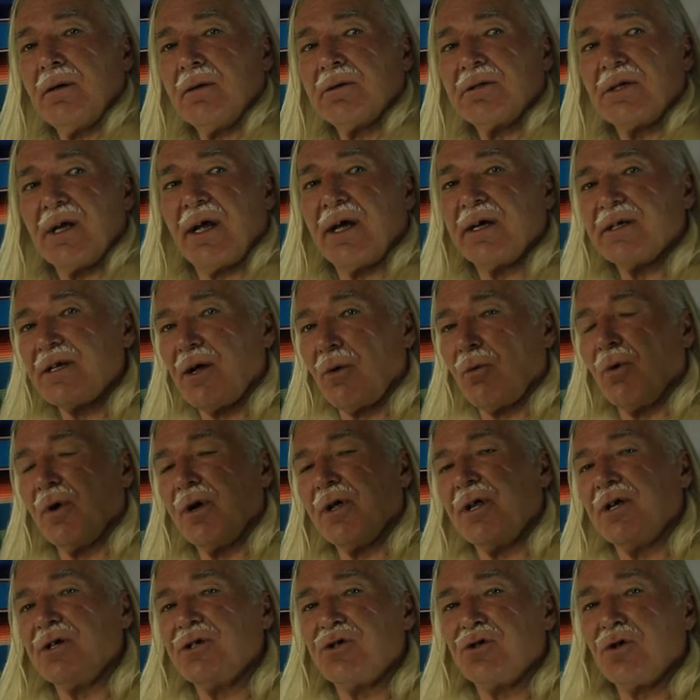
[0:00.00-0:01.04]
So like I said, one
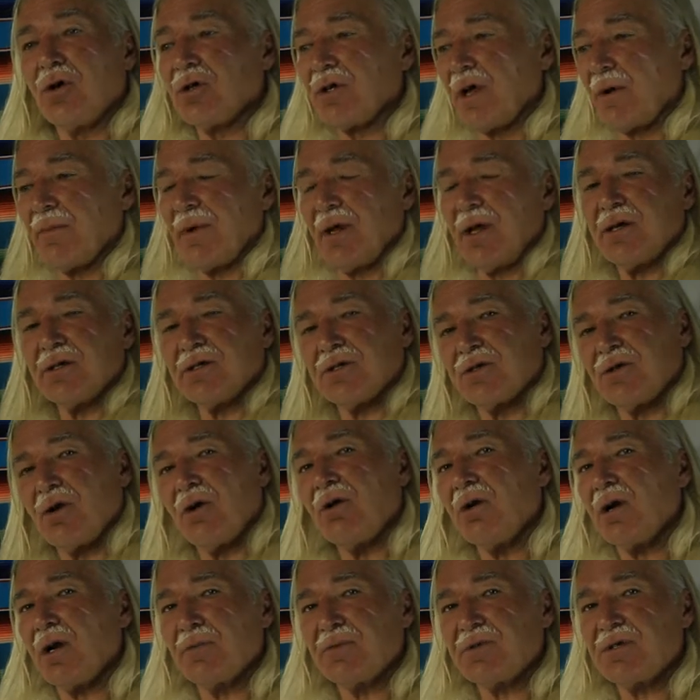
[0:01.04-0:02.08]
of these trolls, I mean, he was
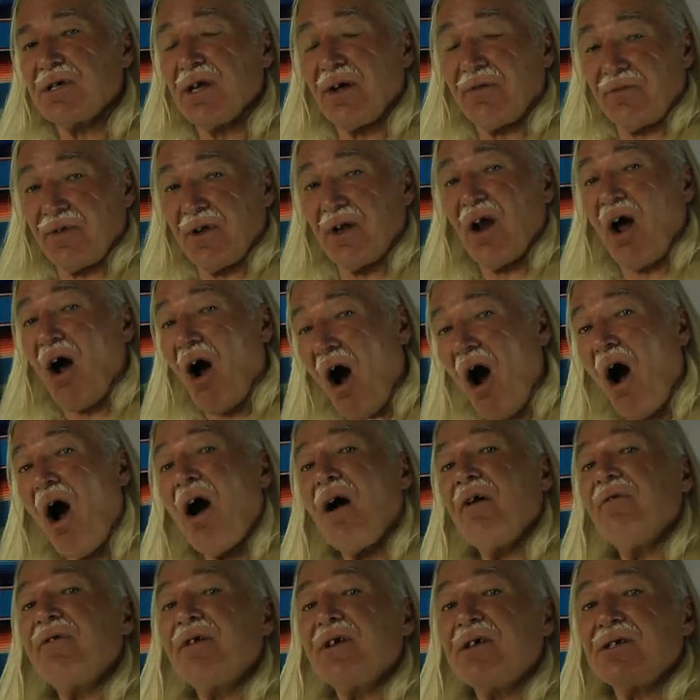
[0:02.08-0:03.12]
throwing up stuff that
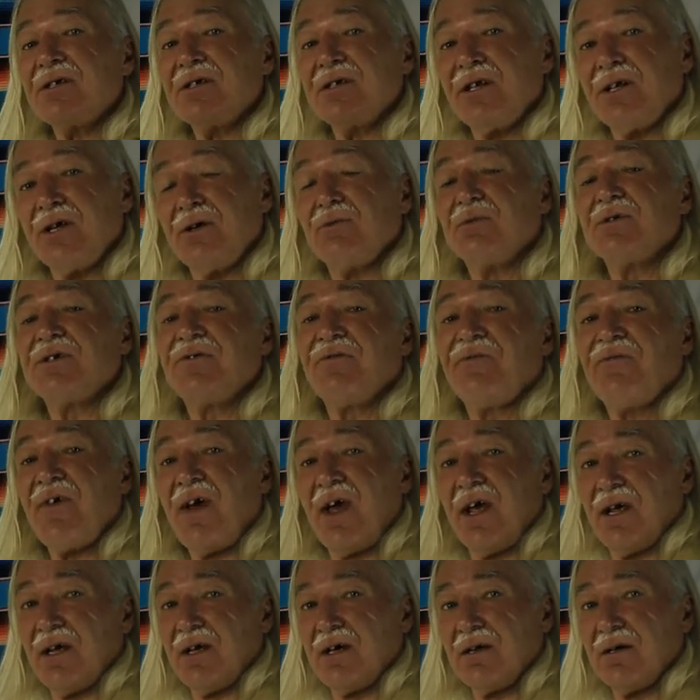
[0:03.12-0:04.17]
obviously was
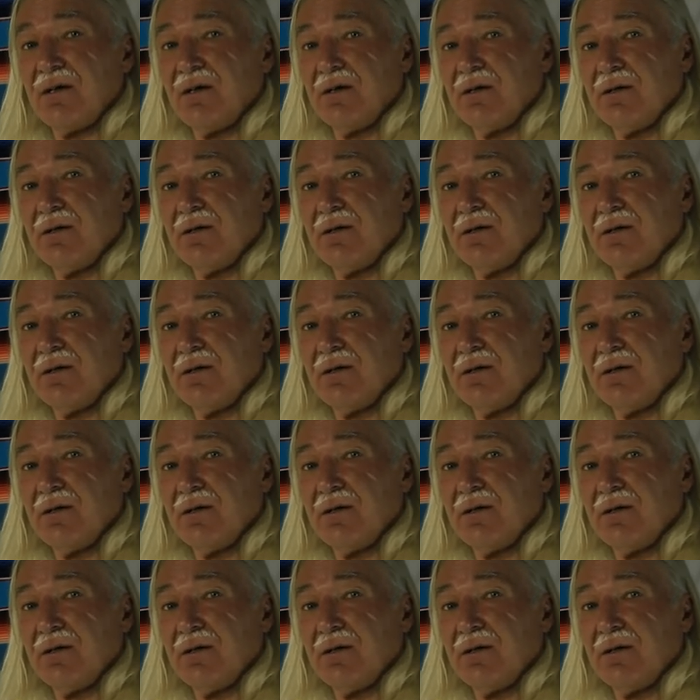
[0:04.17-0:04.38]
fake.